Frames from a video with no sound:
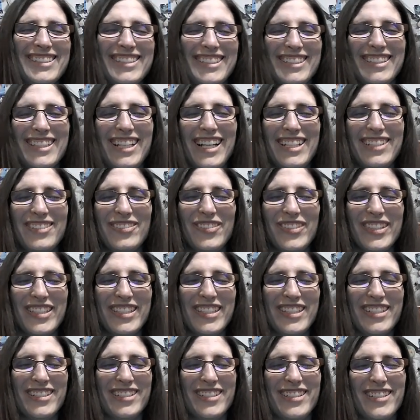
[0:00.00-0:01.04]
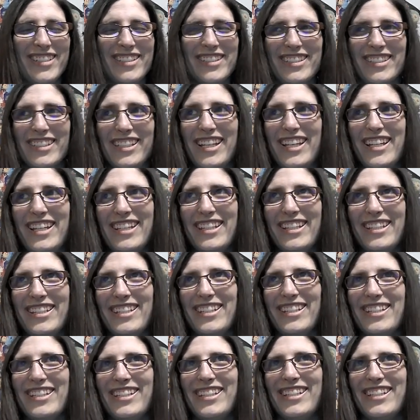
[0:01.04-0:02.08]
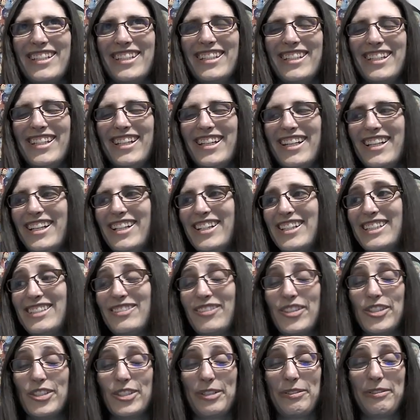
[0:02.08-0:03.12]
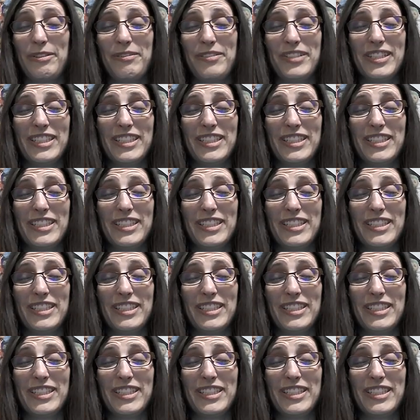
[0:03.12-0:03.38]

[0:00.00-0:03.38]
a lot of us are just like, especially when we